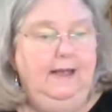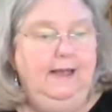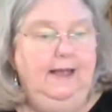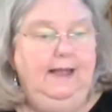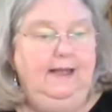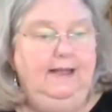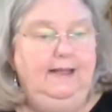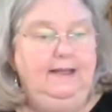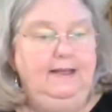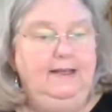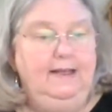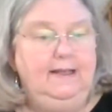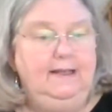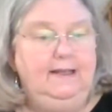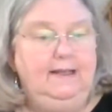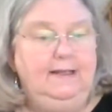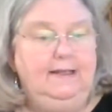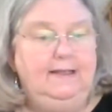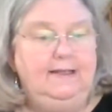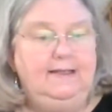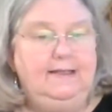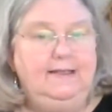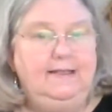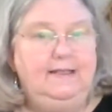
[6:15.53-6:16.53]
And
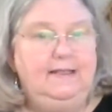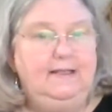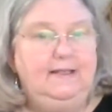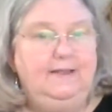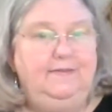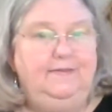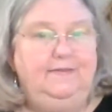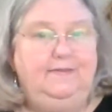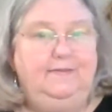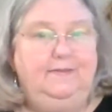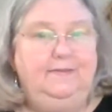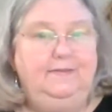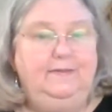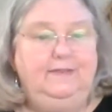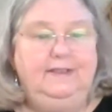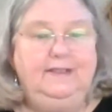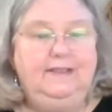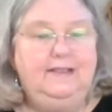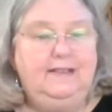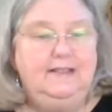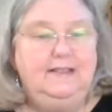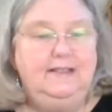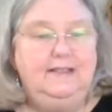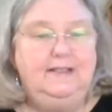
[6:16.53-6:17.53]
this is
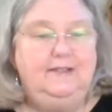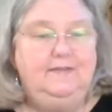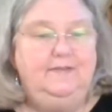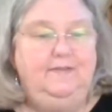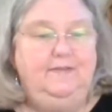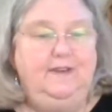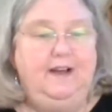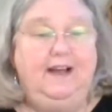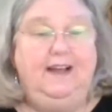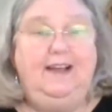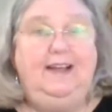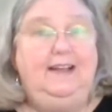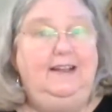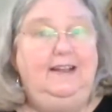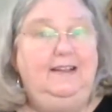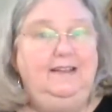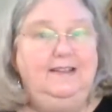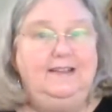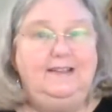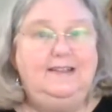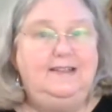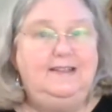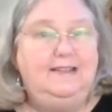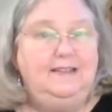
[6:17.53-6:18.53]
fine.
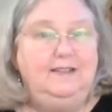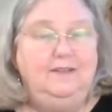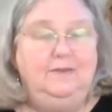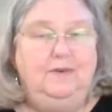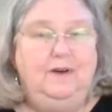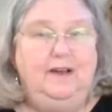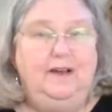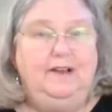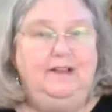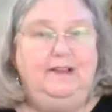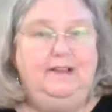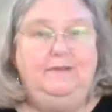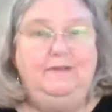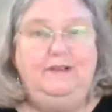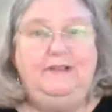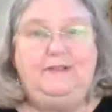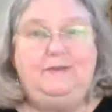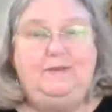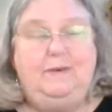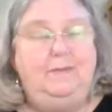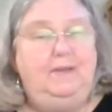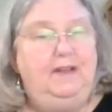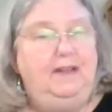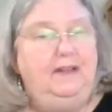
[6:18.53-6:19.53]
This is the water that we
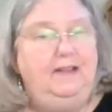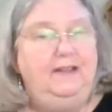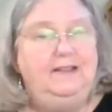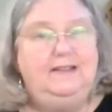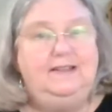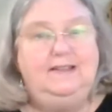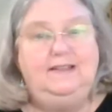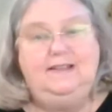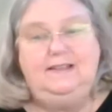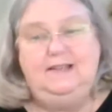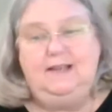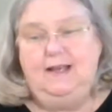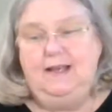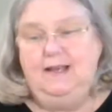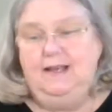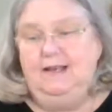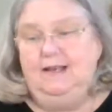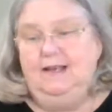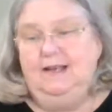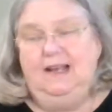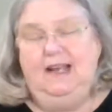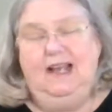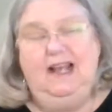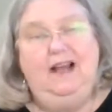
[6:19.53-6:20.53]
swim in. This is
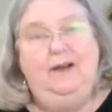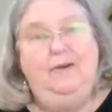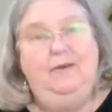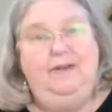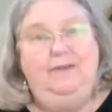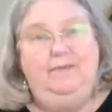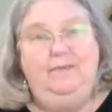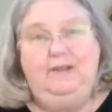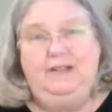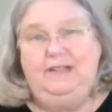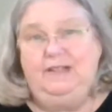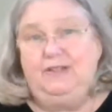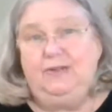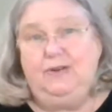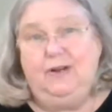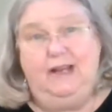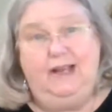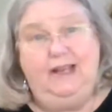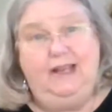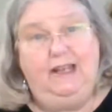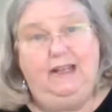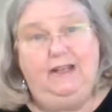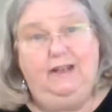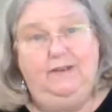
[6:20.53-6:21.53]
how we've been
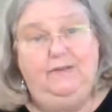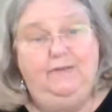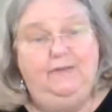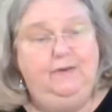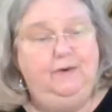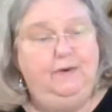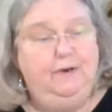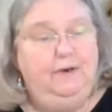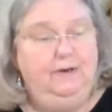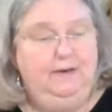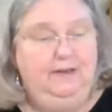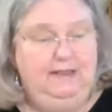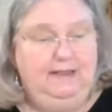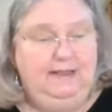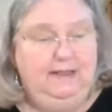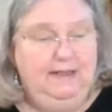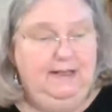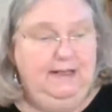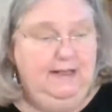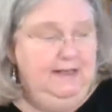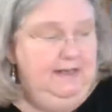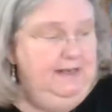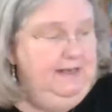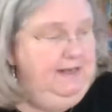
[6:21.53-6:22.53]
trained for
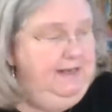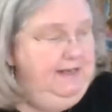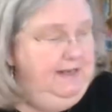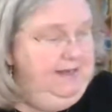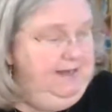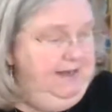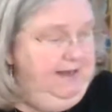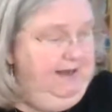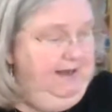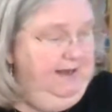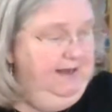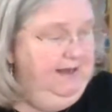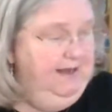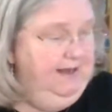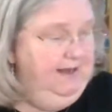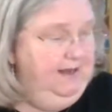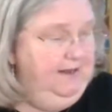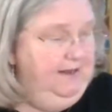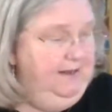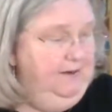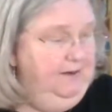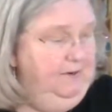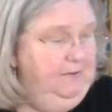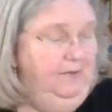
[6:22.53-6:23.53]

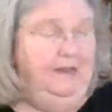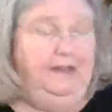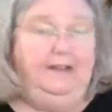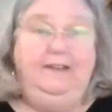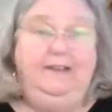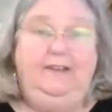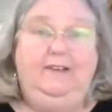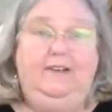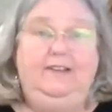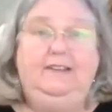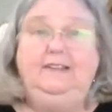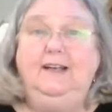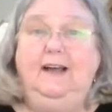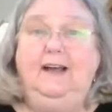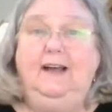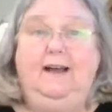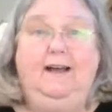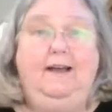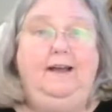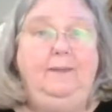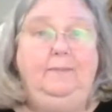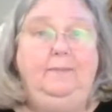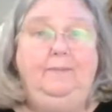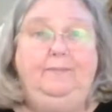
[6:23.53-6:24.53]
a really long
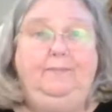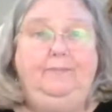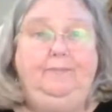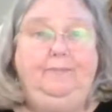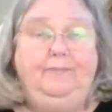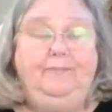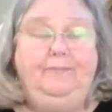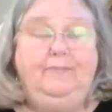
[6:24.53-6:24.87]
time.